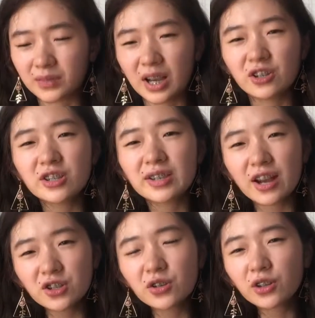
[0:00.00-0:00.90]
I
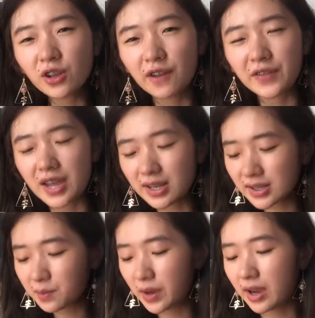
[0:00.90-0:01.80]
just took a lot of
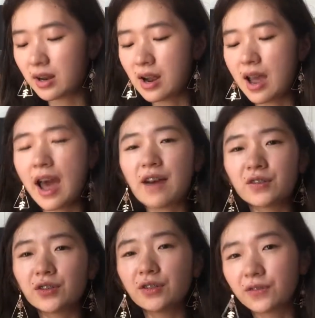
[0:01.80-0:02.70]
things, but
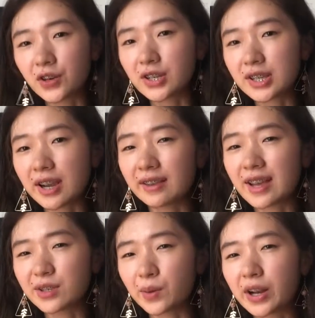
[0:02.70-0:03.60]
after the first day,
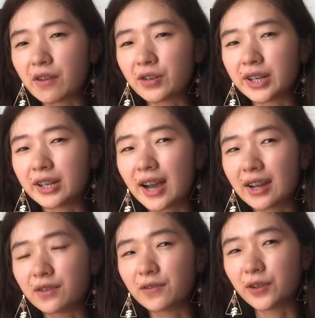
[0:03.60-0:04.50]
that's when I really
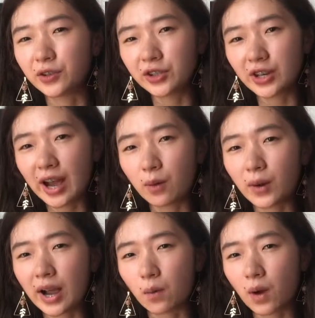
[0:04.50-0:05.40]
kind of filtered out
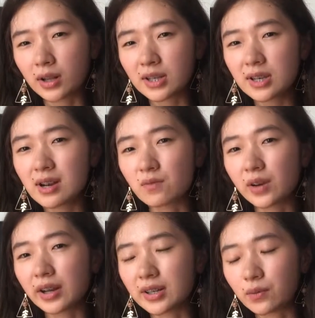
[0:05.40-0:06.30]
what I wanted and
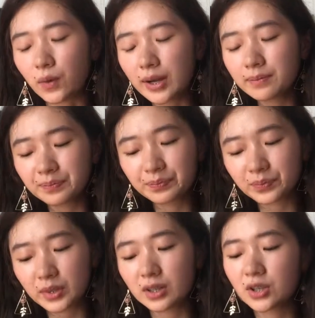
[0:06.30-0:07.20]
what I didn't want.
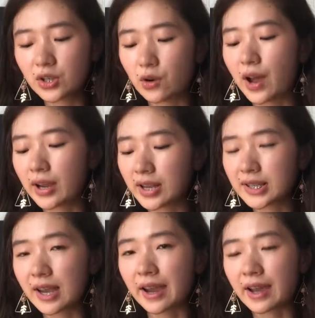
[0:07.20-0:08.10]
So I
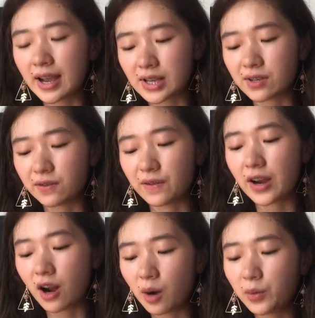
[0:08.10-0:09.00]
guess I
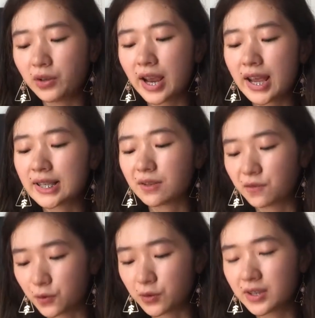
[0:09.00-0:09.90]
identified hard-boiled eggs and
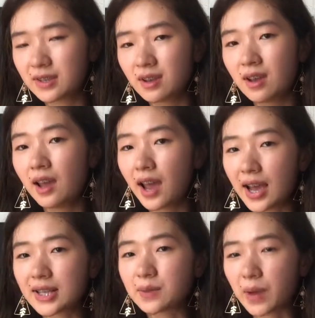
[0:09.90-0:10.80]
fruits
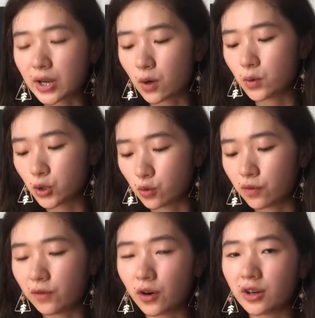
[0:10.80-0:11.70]
as my go-to
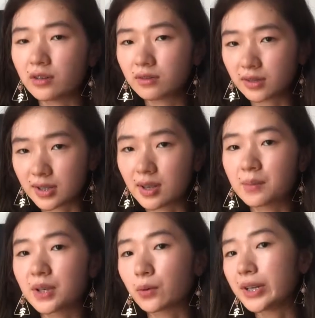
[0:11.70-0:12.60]
for the
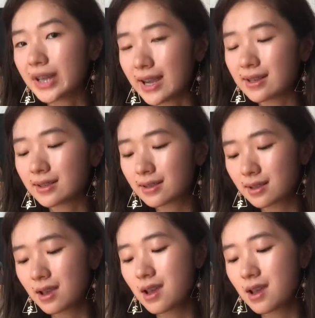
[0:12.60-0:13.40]
subsequent days.